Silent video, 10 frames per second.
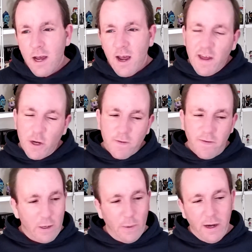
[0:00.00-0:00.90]
They're just
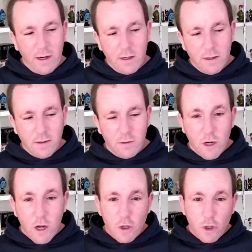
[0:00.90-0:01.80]
following
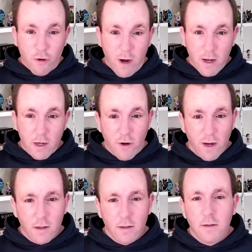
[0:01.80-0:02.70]
a trail,